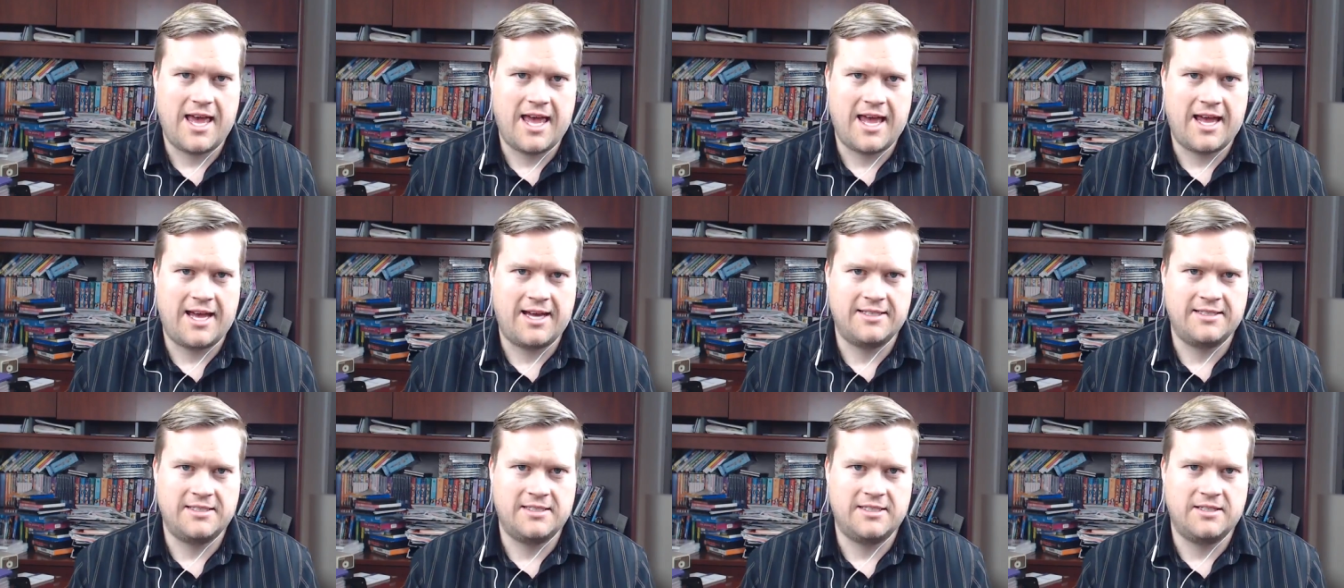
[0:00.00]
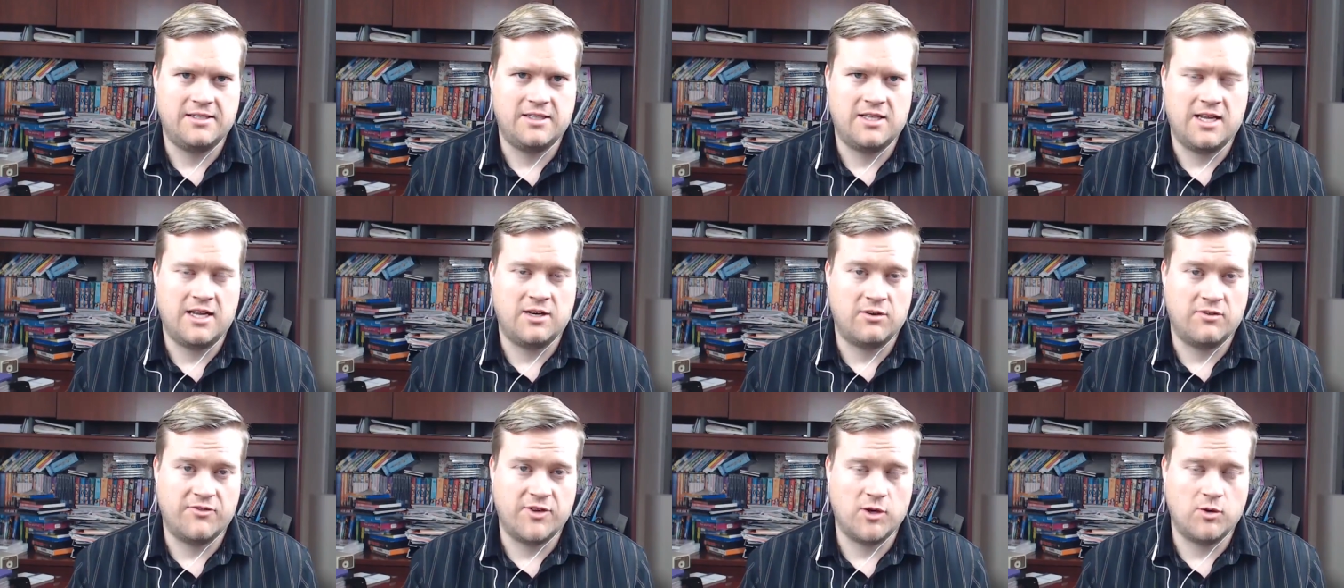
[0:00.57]
And the
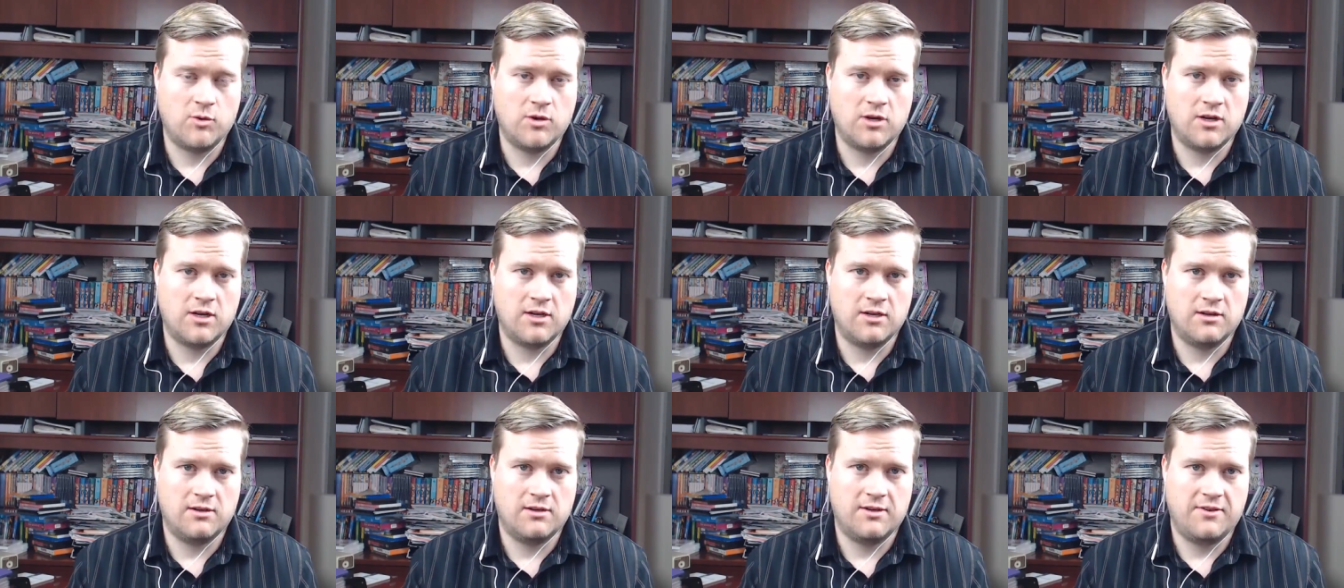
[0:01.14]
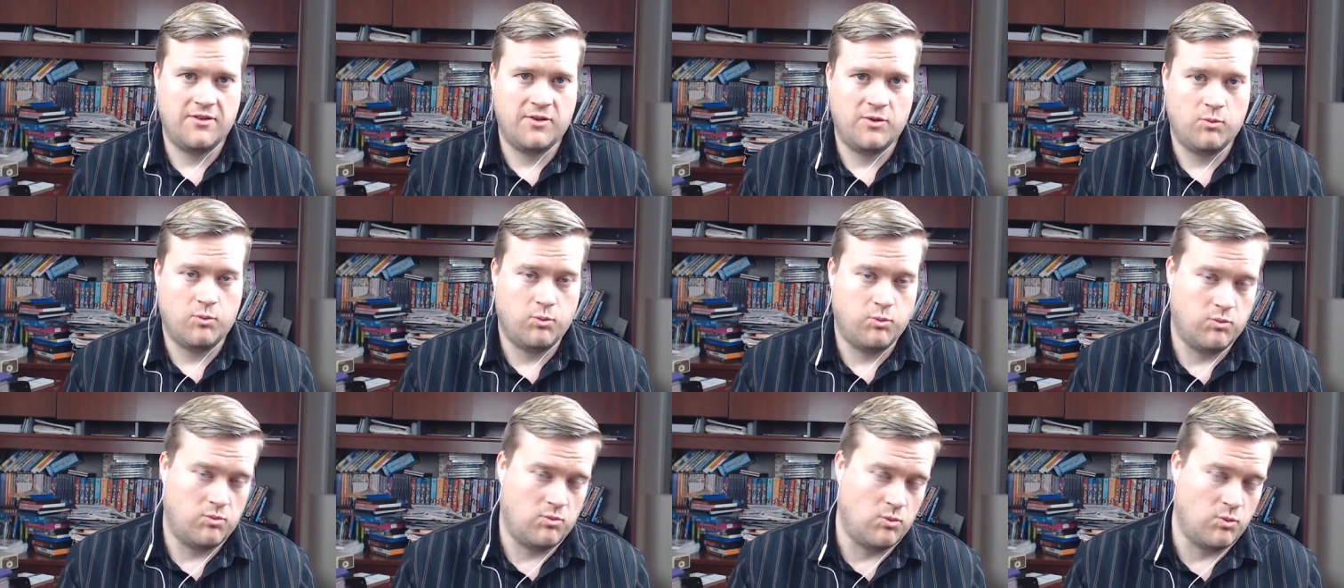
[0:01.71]
interviewer
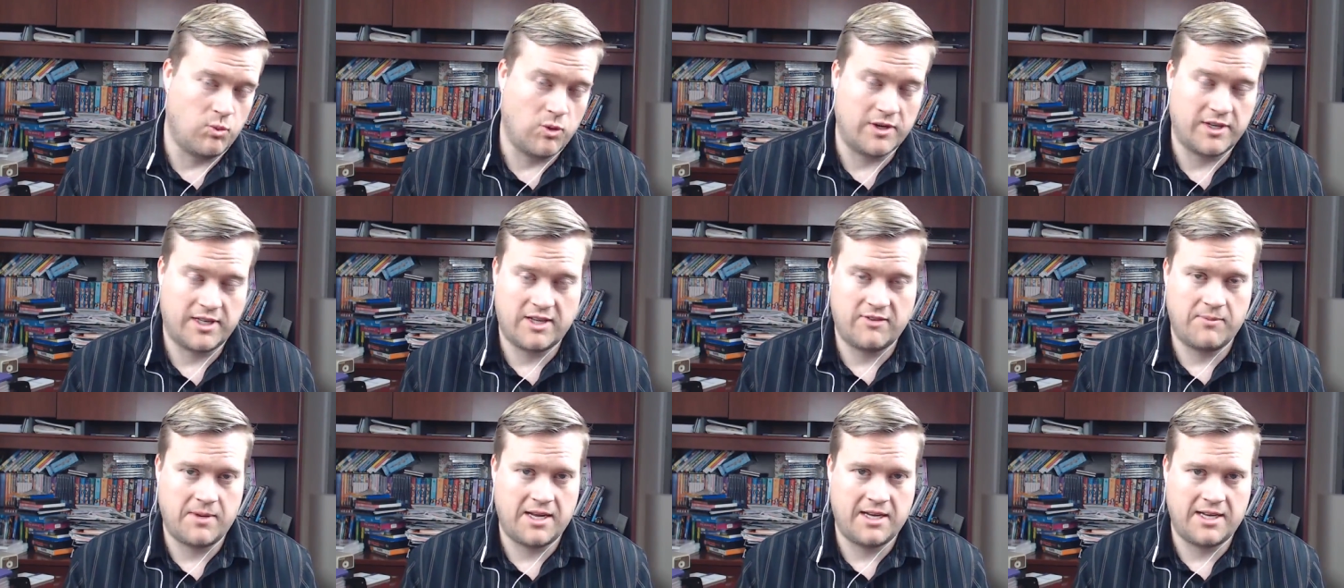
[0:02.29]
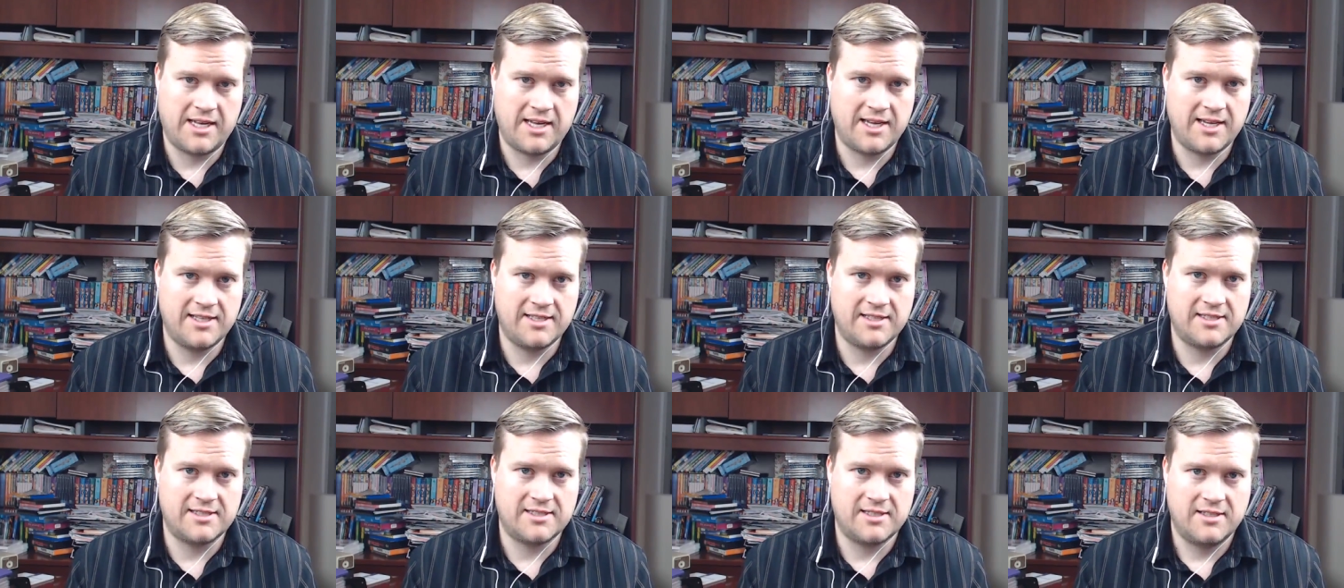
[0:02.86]
wouldn't give me any
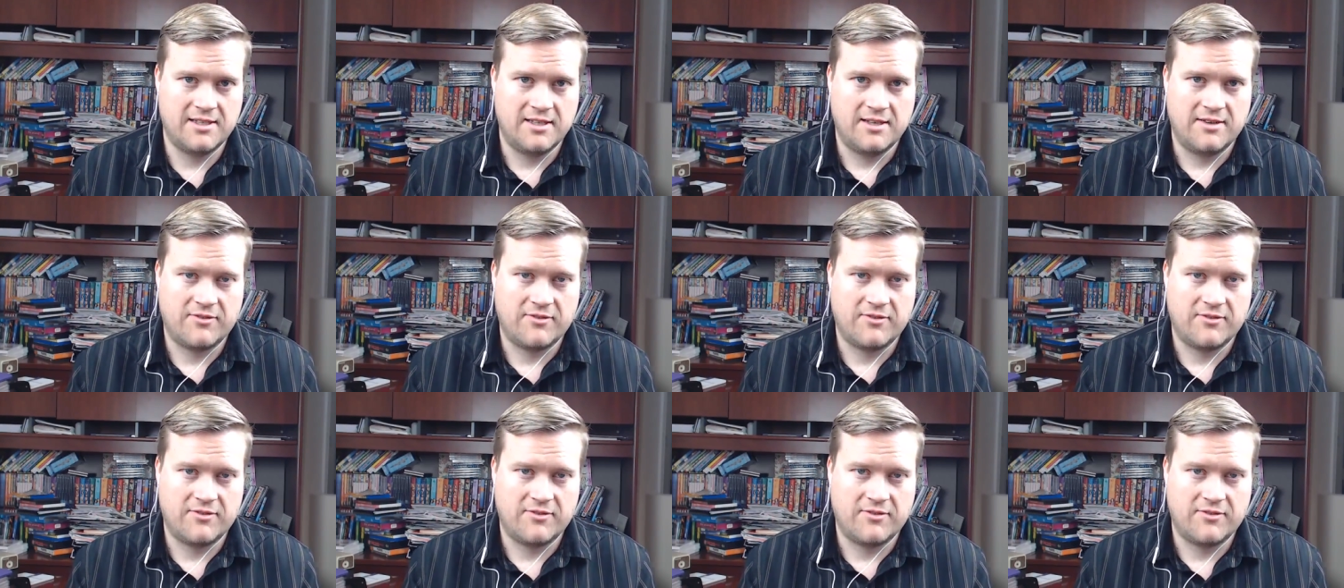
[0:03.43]
hints.